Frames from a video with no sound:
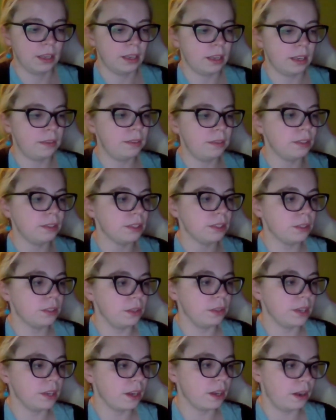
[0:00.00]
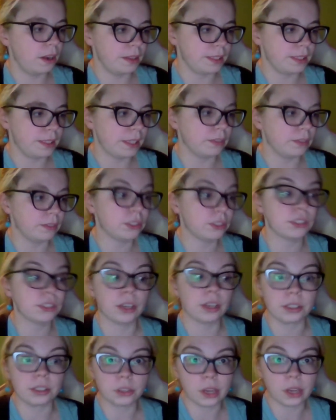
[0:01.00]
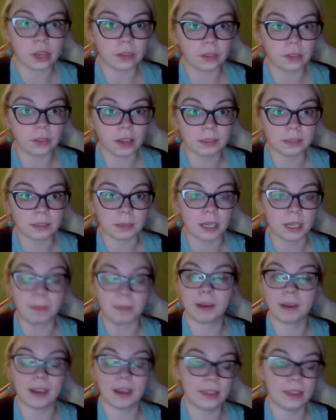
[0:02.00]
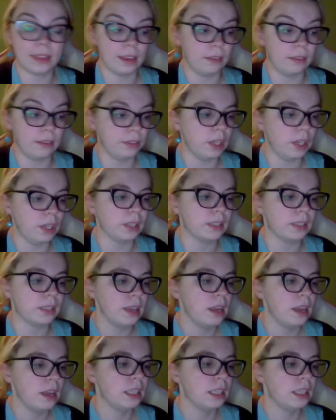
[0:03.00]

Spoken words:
if you just look at all these, they have Star Trek Fluxx, Monty Python Fluxx,